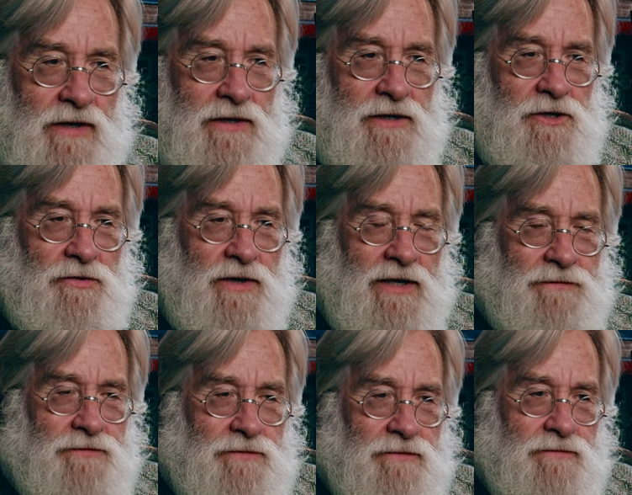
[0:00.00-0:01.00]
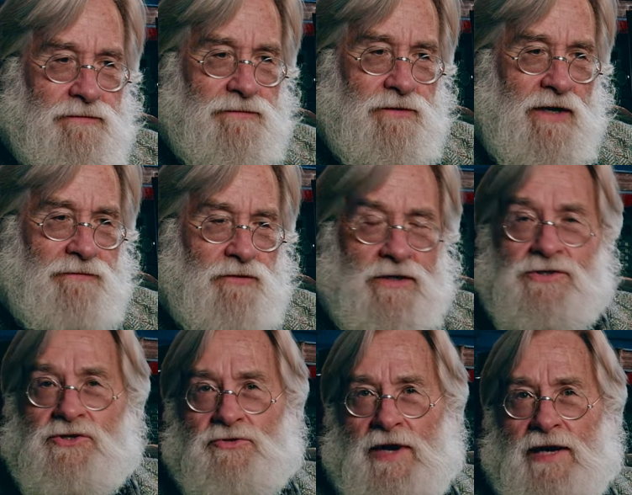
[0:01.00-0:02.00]
you have to, you'll have to
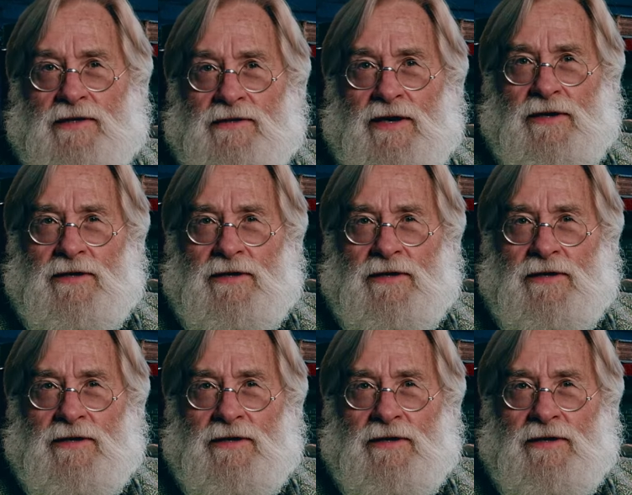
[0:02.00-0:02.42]
extract